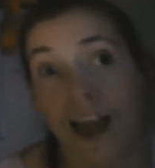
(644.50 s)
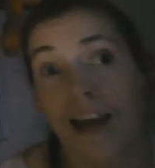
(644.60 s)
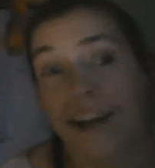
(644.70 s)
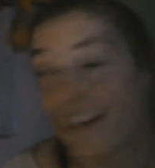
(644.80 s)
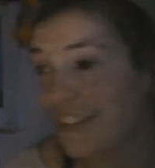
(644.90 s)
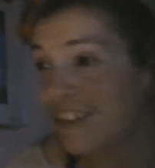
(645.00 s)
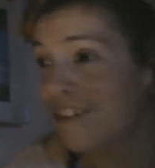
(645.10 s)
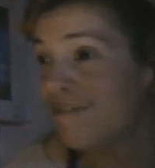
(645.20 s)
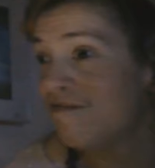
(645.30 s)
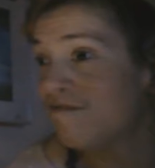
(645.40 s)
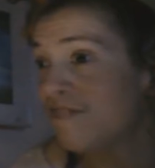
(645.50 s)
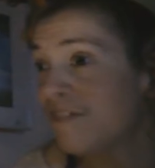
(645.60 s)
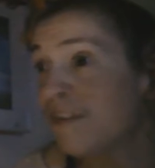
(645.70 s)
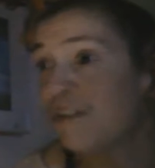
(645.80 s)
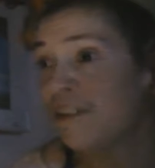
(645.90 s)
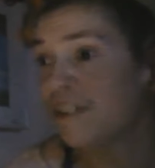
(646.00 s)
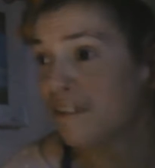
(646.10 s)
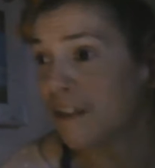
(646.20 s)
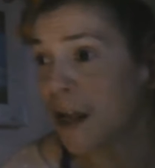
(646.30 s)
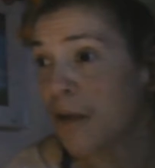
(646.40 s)
Because, when we were
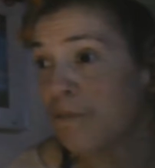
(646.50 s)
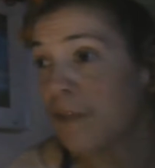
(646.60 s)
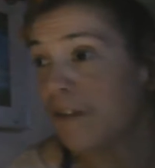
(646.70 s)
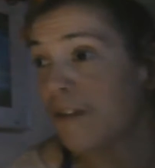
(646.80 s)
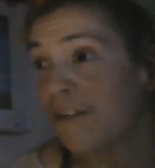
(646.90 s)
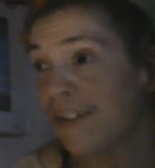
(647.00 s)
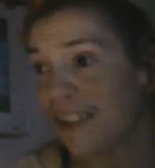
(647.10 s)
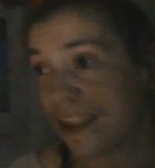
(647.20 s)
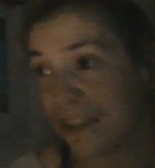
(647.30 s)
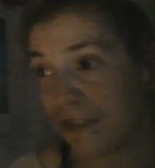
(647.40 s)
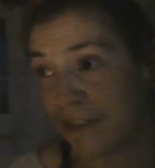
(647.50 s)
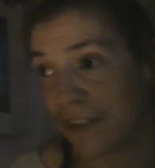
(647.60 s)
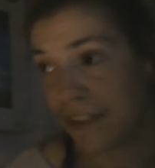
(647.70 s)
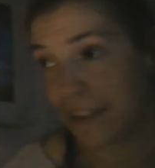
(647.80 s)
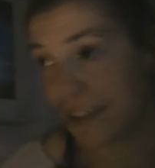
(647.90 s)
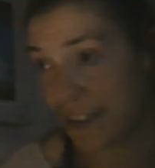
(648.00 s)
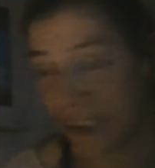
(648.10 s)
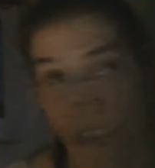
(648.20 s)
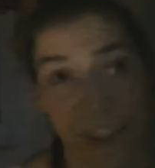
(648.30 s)
growing up, we watched these movies, the Disney